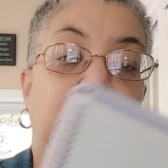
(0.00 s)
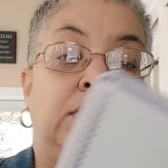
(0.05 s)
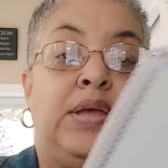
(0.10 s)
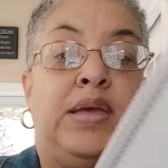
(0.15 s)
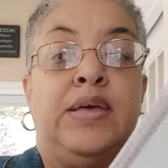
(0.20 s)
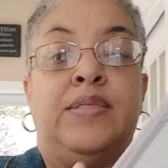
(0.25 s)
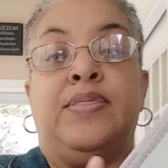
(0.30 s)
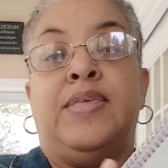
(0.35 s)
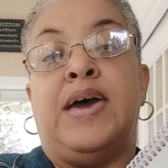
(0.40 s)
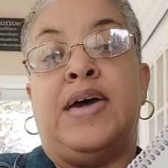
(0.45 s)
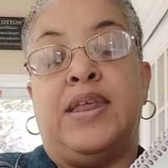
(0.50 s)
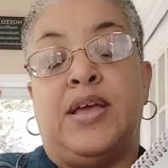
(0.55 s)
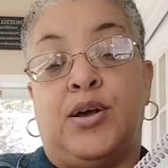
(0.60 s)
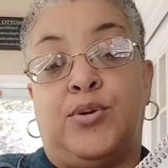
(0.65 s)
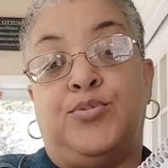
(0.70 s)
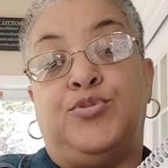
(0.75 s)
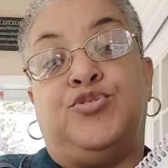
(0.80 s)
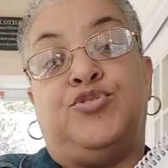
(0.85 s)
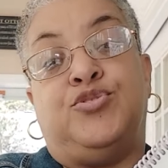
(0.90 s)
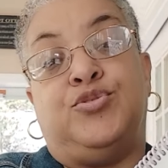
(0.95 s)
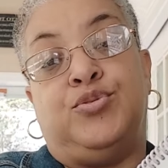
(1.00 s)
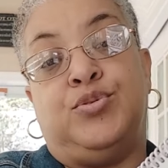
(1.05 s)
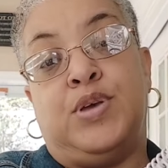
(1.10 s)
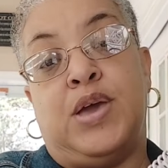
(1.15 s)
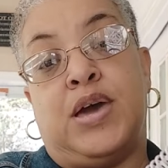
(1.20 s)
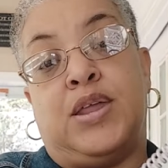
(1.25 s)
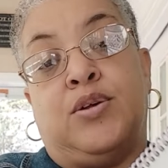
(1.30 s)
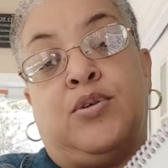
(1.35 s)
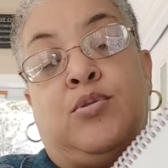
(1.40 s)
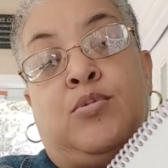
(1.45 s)
and that helps you
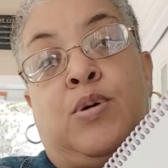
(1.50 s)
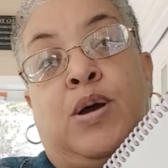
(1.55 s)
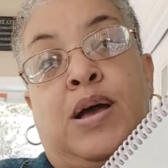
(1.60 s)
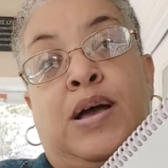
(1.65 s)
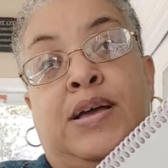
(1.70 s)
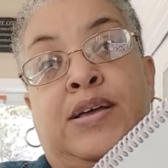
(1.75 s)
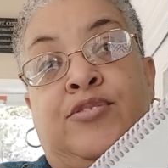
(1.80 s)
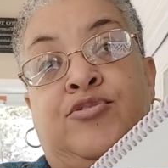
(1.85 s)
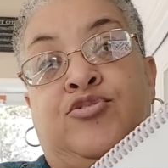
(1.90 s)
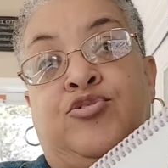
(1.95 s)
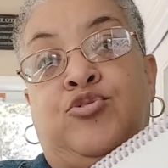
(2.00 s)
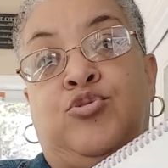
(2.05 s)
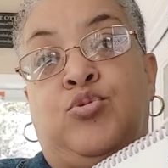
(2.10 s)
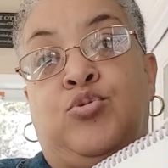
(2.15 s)
categorize